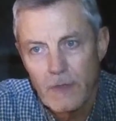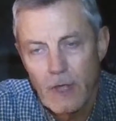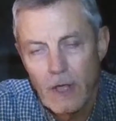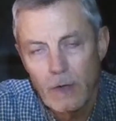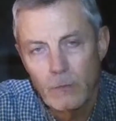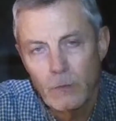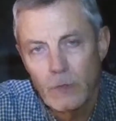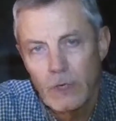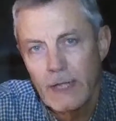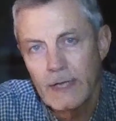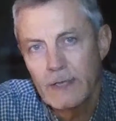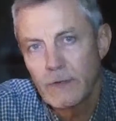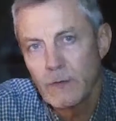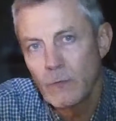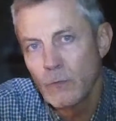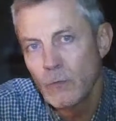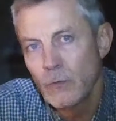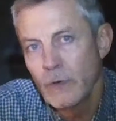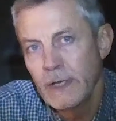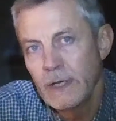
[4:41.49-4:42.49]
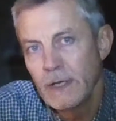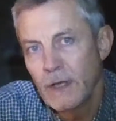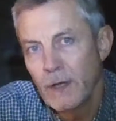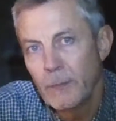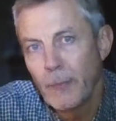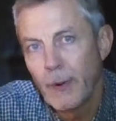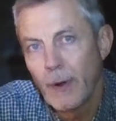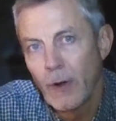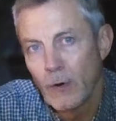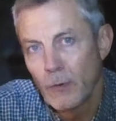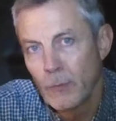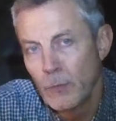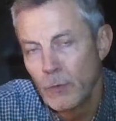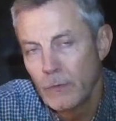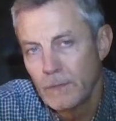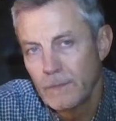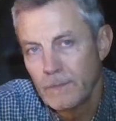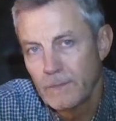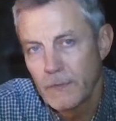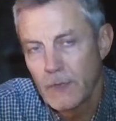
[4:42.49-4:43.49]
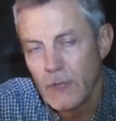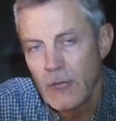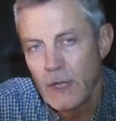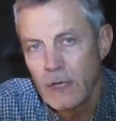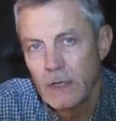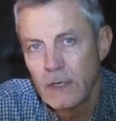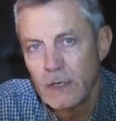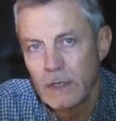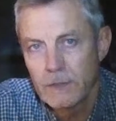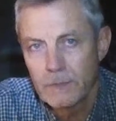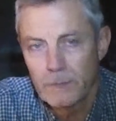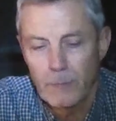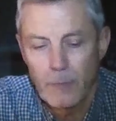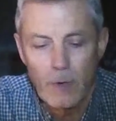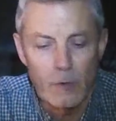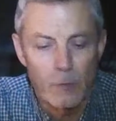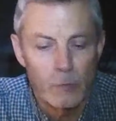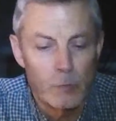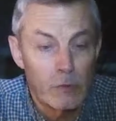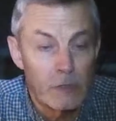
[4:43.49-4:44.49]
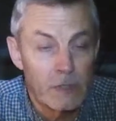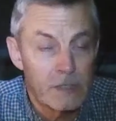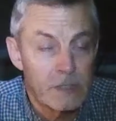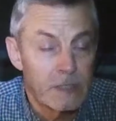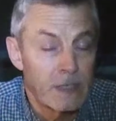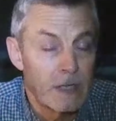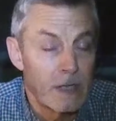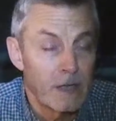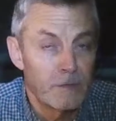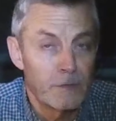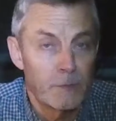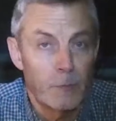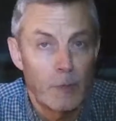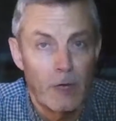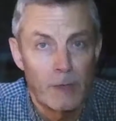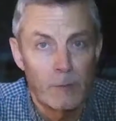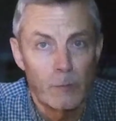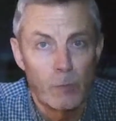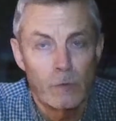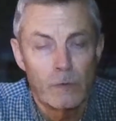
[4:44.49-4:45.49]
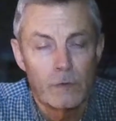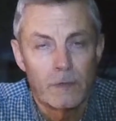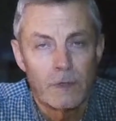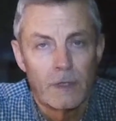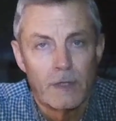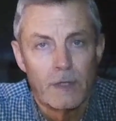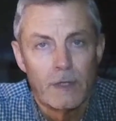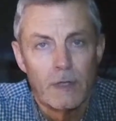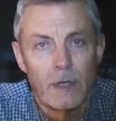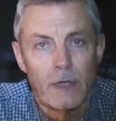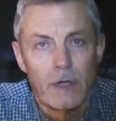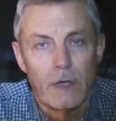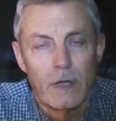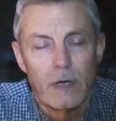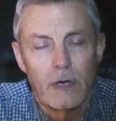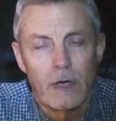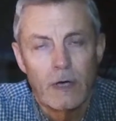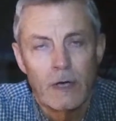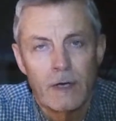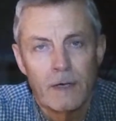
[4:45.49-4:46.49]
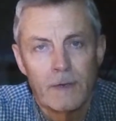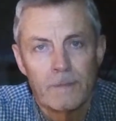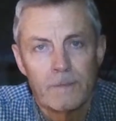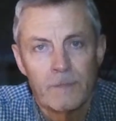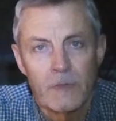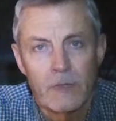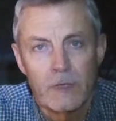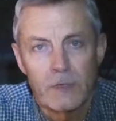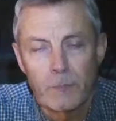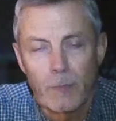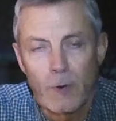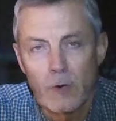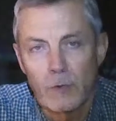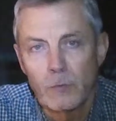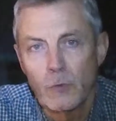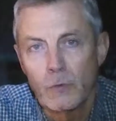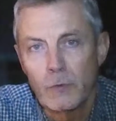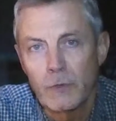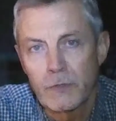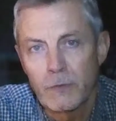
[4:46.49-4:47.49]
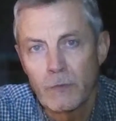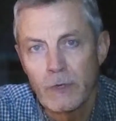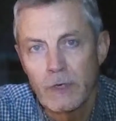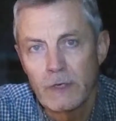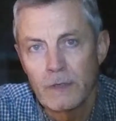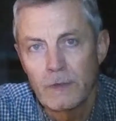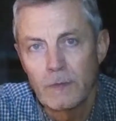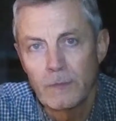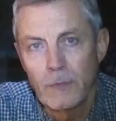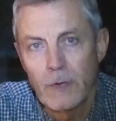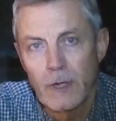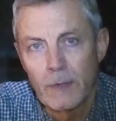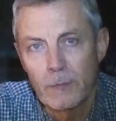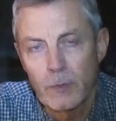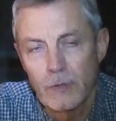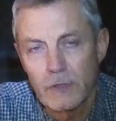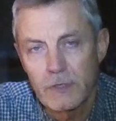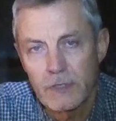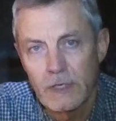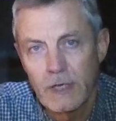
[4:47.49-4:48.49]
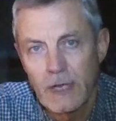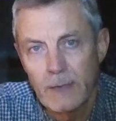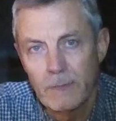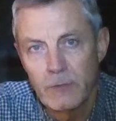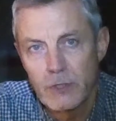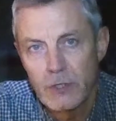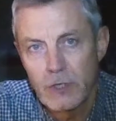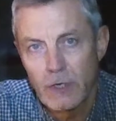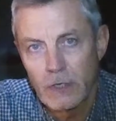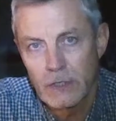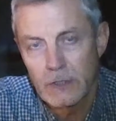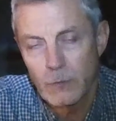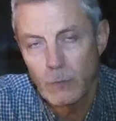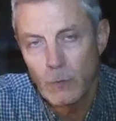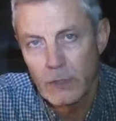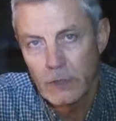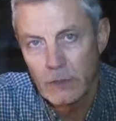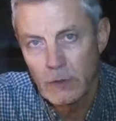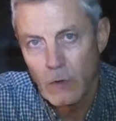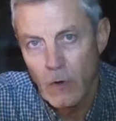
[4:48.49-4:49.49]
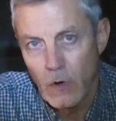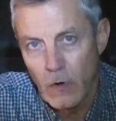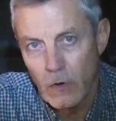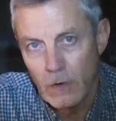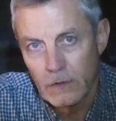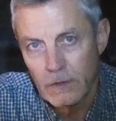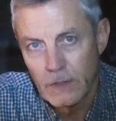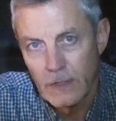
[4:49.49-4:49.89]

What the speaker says: I would like to read a parable. And this parable isn't out of the Bible. This parable was written by a person named Chuck Swindoll.